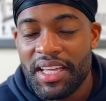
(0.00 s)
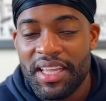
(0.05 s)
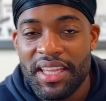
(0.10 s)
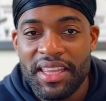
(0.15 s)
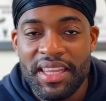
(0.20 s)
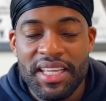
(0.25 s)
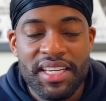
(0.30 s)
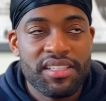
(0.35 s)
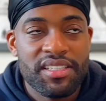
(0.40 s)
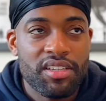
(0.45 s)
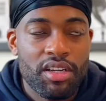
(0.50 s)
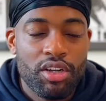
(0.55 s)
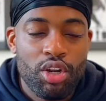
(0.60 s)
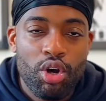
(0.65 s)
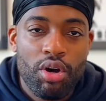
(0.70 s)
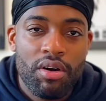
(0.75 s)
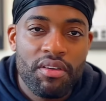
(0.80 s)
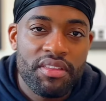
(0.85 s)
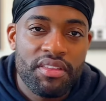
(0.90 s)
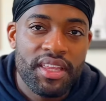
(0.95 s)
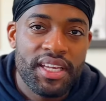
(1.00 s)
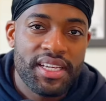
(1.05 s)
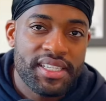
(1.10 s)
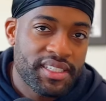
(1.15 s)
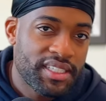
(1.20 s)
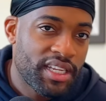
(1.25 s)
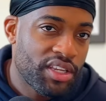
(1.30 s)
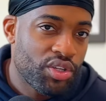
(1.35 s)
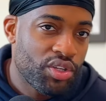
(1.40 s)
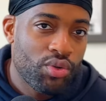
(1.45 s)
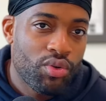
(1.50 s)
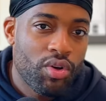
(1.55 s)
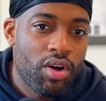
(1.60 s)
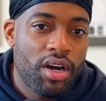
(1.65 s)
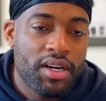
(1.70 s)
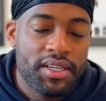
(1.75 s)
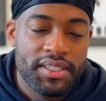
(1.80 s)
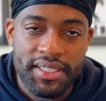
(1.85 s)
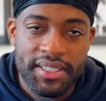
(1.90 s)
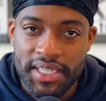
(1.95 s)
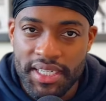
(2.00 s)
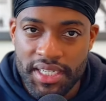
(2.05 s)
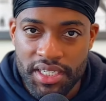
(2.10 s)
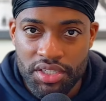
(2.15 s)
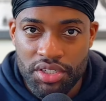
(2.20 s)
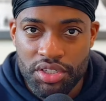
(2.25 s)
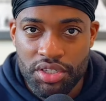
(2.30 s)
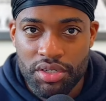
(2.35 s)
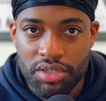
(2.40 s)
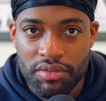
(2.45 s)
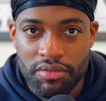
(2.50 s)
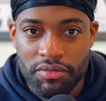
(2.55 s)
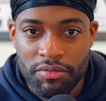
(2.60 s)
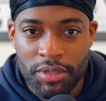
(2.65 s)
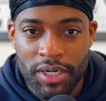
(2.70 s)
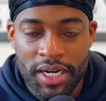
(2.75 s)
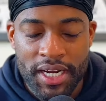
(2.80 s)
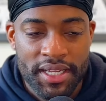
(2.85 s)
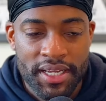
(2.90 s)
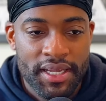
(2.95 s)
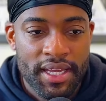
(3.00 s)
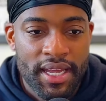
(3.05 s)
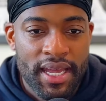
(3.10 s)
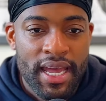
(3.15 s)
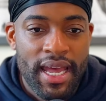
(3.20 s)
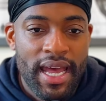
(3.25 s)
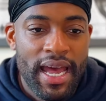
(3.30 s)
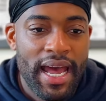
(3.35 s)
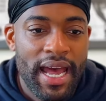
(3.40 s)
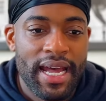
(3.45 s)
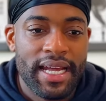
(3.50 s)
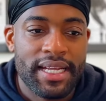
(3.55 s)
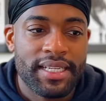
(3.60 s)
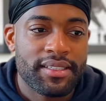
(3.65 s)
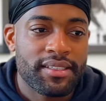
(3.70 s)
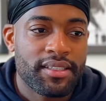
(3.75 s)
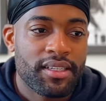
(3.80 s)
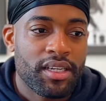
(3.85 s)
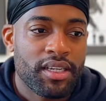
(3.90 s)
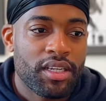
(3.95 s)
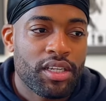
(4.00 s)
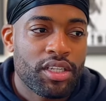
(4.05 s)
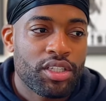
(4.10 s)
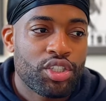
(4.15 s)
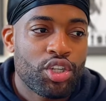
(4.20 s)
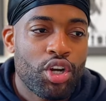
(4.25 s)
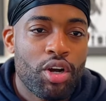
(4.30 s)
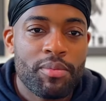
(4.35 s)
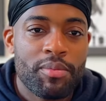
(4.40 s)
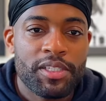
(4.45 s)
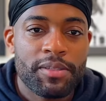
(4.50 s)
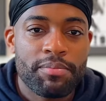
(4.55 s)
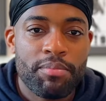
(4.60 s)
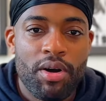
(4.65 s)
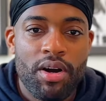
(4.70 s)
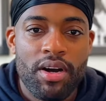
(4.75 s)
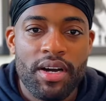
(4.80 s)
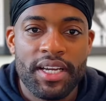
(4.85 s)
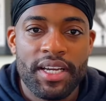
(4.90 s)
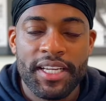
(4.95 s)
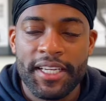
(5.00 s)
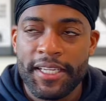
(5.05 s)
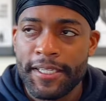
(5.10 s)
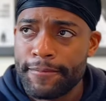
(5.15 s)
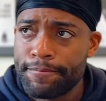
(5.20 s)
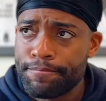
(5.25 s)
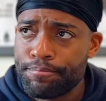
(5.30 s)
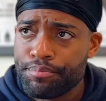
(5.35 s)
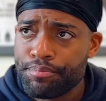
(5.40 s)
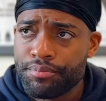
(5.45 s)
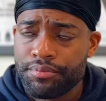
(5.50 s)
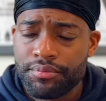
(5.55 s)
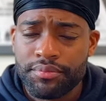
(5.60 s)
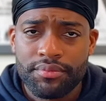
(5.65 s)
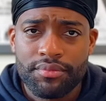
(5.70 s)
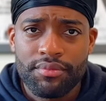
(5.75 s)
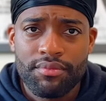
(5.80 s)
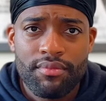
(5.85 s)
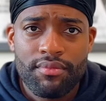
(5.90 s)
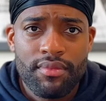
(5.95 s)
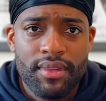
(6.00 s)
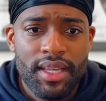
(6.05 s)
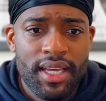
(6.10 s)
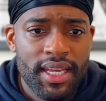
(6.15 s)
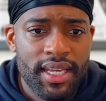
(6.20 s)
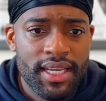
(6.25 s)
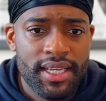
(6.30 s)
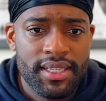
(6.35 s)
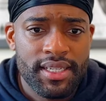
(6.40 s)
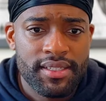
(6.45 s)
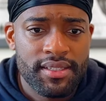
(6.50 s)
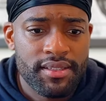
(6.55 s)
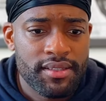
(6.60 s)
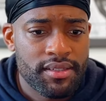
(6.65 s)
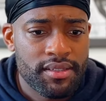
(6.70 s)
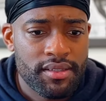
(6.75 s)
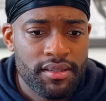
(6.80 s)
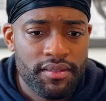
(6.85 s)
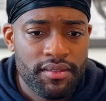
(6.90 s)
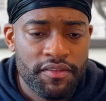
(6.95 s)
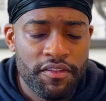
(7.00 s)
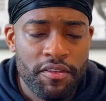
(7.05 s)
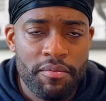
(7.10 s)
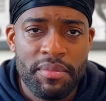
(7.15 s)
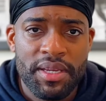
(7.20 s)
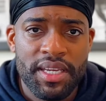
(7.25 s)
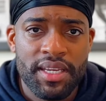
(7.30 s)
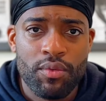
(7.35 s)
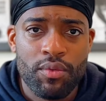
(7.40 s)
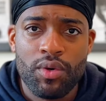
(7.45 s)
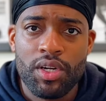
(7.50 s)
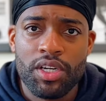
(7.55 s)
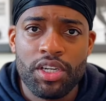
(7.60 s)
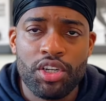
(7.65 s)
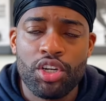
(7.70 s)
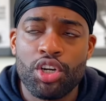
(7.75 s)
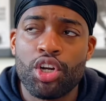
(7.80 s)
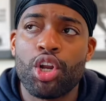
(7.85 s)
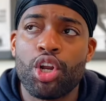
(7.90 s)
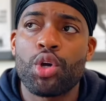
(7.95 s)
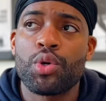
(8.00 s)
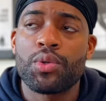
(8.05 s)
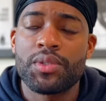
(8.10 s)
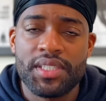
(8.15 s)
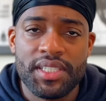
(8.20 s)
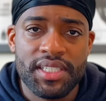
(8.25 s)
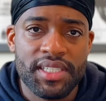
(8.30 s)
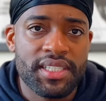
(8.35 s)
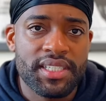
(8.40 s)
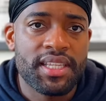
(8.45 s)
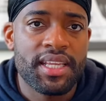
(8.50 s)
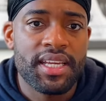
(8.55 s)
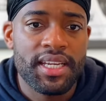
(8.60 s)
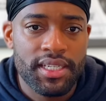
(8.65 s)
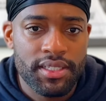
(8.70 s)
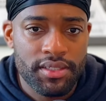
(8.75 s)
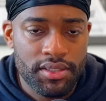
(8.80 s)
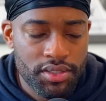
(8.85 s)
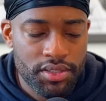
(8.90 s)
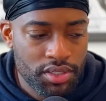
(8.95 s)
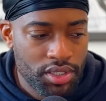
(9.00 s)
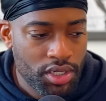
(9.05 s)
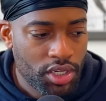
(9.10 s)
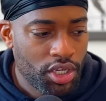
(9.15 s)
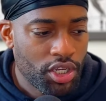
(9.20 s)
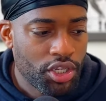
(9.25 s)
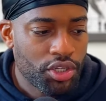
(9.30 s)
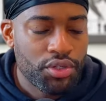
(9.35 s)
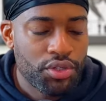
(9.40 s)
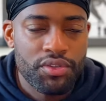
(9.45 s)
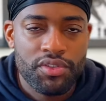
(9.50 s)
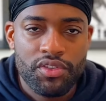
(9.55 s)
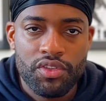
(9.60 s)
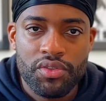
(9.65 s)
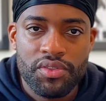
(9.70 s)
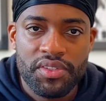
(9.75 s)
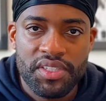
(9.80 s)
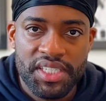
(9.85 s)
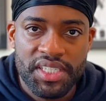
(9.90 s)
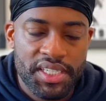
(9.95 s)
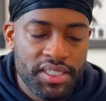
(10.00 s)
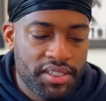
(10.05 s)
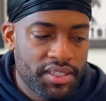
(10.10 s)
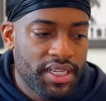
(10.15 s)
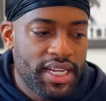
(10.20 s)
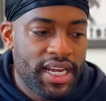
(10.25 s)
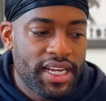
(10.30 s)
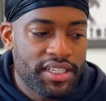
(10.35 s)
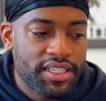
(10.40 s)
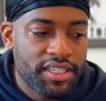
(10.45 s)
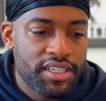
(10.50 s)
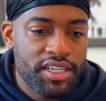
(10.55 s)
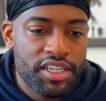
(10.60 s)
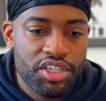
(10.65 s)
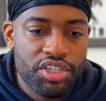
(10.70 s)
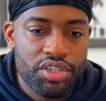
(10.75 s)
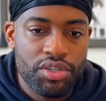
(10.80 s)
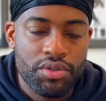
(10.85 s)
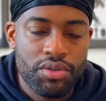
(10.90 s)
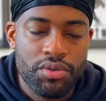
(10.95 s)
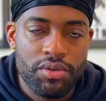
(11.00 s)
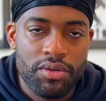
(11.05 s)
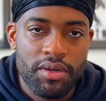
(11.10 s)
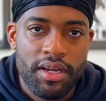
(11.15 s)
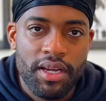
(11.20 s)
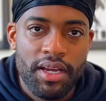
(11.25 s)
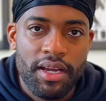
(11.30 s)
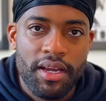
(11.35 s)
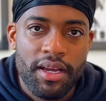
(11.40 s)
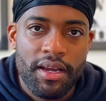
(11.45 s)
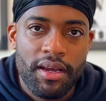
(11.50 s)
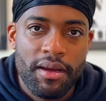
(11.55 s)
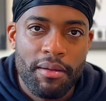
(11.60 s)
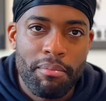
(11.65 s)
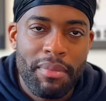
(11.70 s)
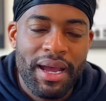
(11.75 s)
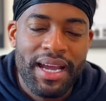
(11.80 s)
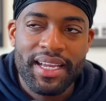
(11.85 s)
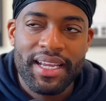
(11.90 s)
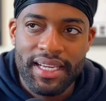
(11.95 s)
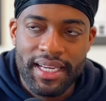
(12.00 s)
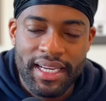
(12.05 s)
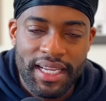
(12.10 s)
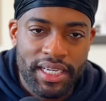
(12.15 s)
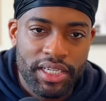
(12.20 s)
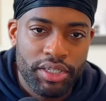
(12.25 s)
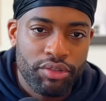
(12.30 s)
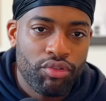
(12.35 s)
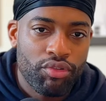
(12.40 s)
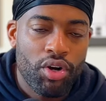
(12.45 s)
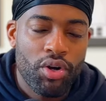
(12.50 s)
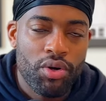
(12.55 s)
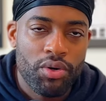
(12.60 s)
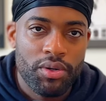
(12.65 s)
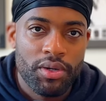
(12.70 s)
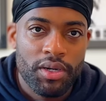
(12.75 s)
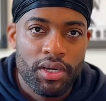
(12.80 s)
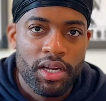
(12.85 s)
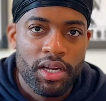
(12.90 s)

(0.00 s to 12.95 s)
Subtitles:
These are a lot of things that you can't teach, right? And Thomas Partey is, for me, one of the closest things you saw see to that traditional Makelele role.